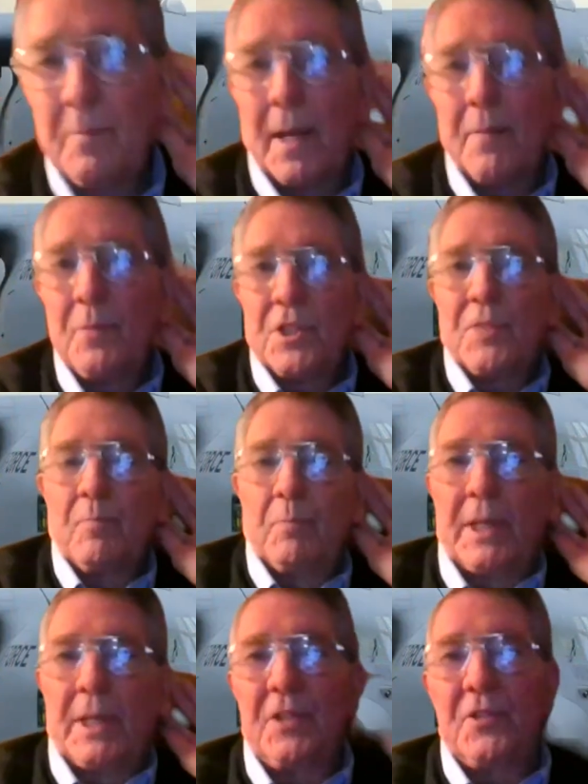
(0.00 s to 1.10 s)
I'm I'm just
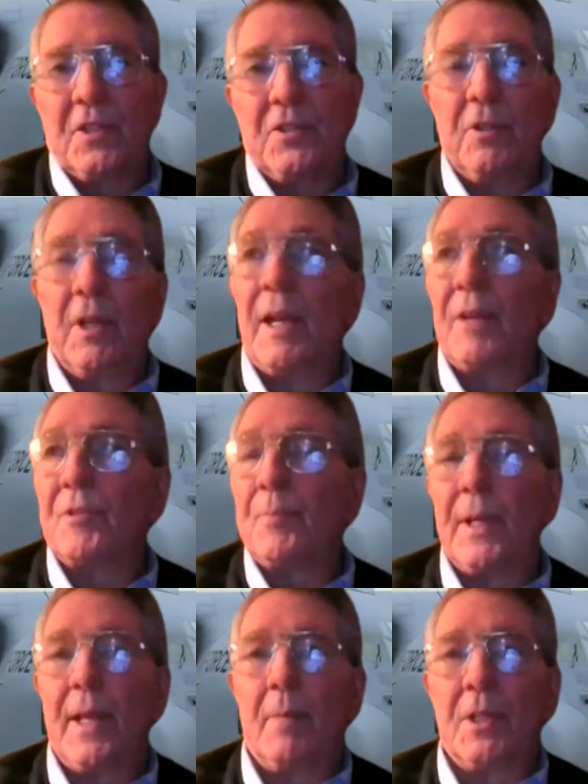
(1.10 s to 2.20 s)
pleased that you didn't have to
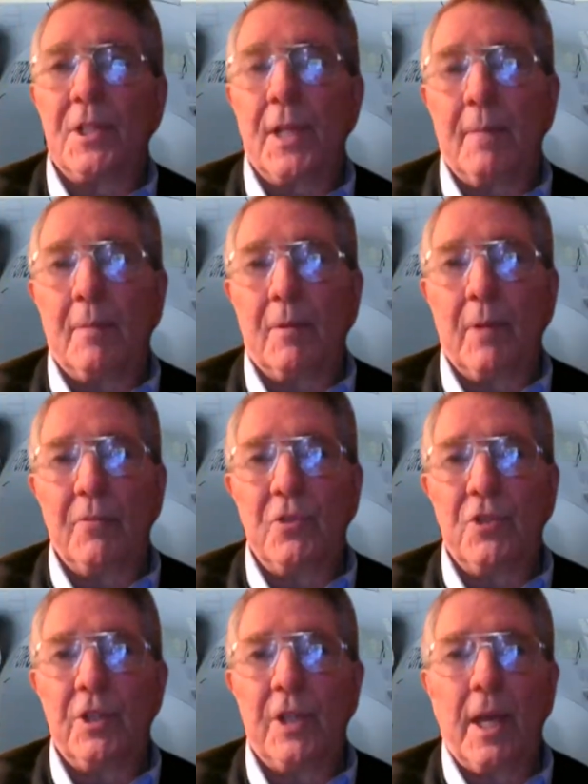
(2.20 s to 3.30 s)
spend that much time in a
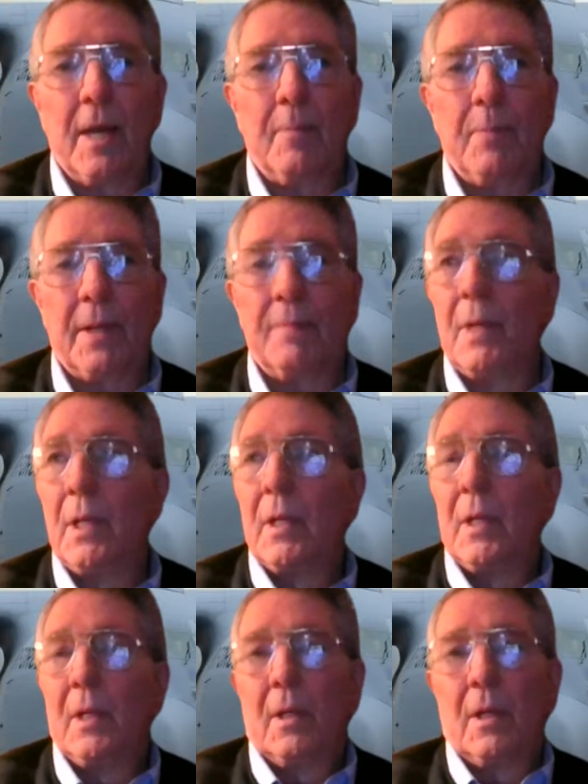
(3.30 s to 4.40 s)
refugee camp. I'd
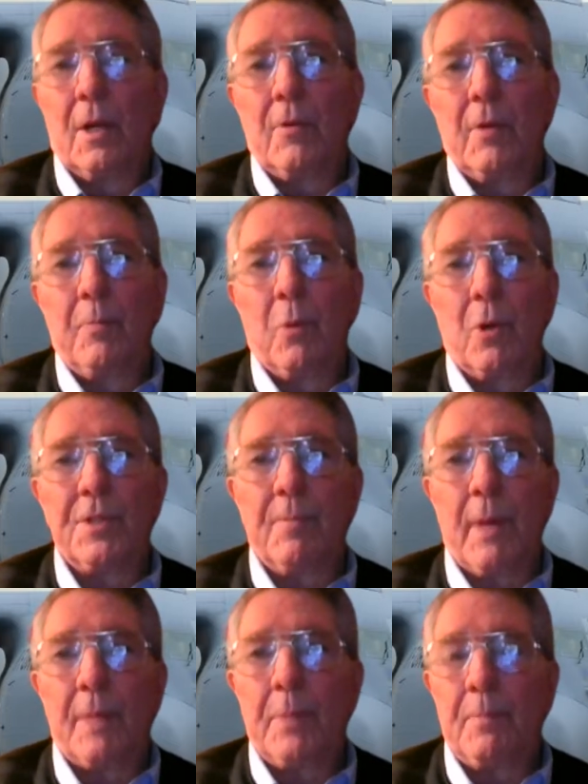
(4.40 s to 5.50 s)
heard reports
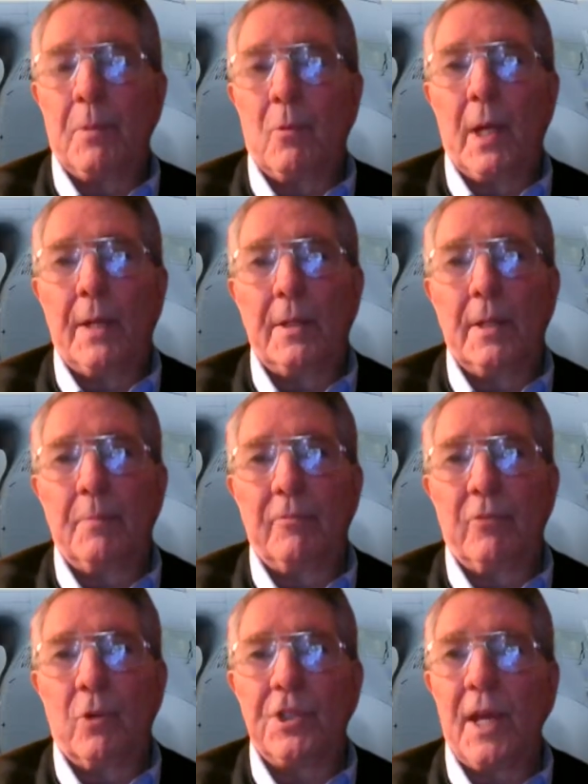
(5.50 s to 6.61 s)
about people wound up at
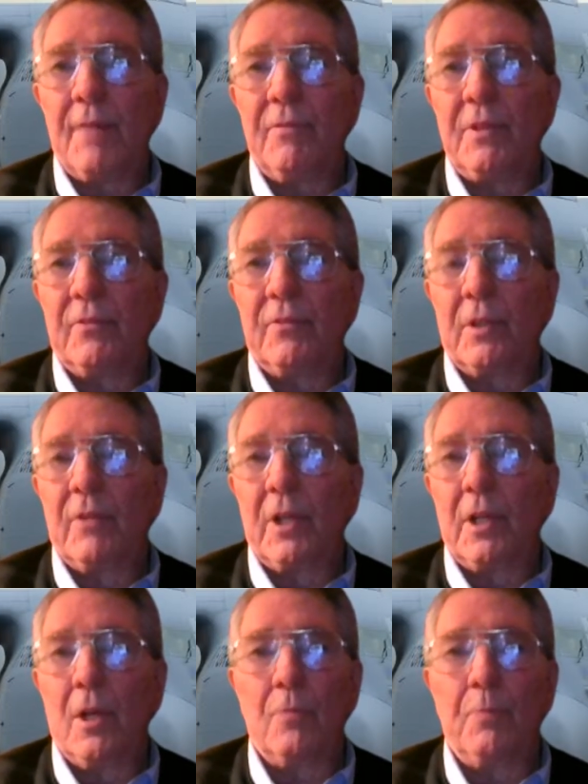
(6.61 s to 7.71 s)
Fort Chaffee for a
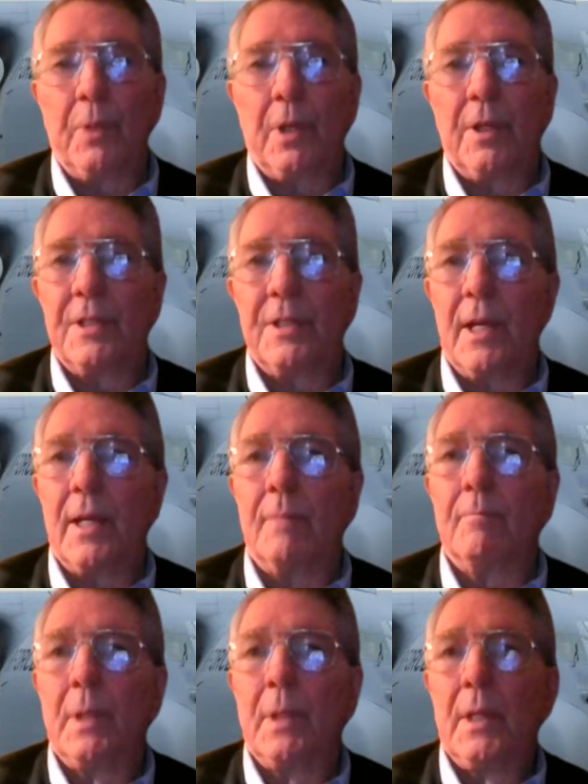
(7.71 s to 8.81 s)
very long period of
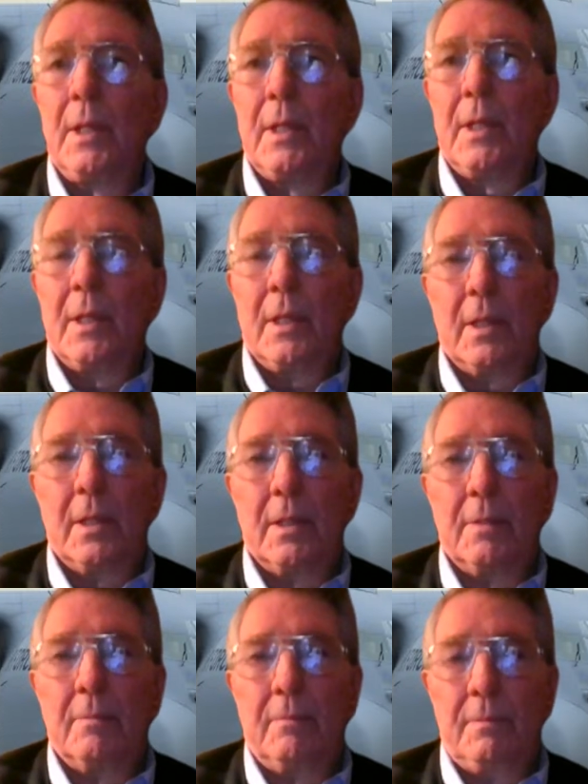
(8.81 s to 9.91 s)
time
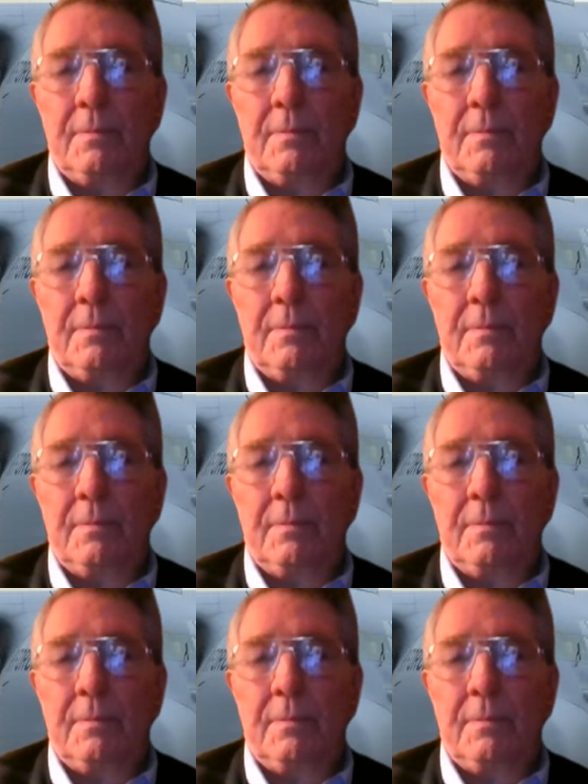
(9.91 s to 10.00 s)
uh,